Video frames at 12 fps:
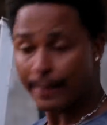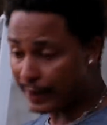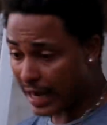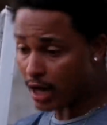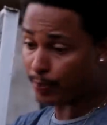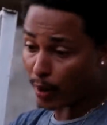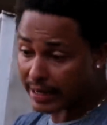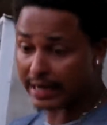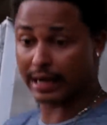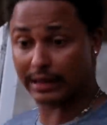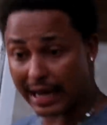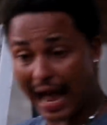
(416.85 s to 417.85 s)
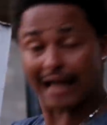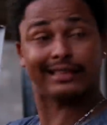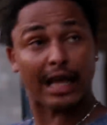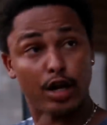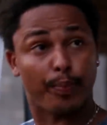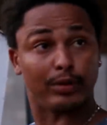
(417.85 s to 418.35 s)
Me na report there. I
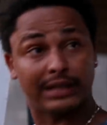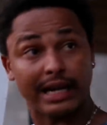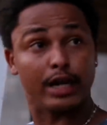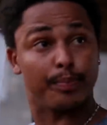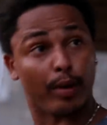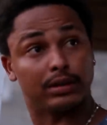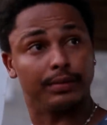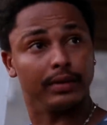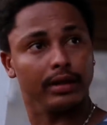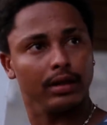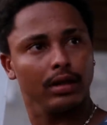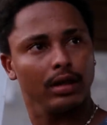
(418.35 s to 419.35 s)
tell you say they deport me.